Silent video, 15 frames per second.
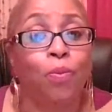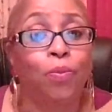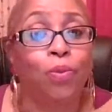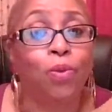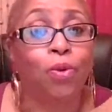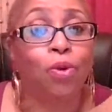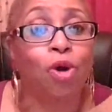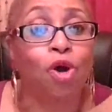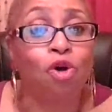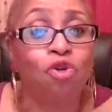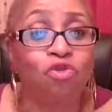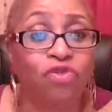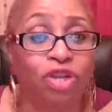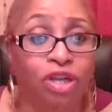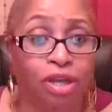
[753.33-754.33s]

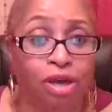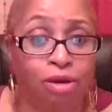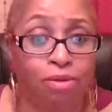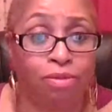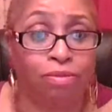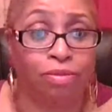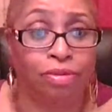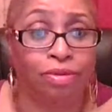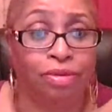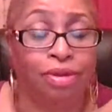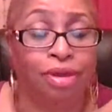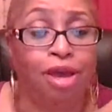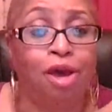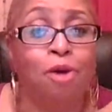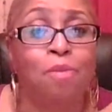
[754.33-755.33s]
provolone,
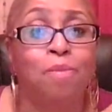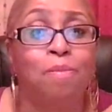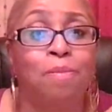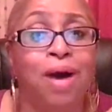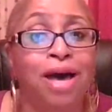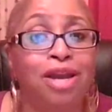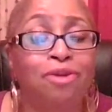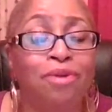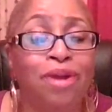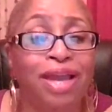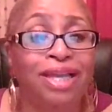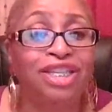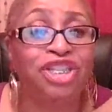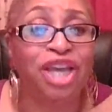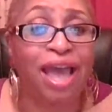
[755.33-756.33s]

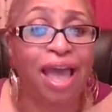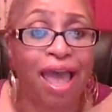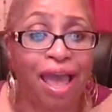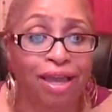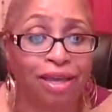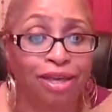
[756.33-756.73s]
Monterey Jack,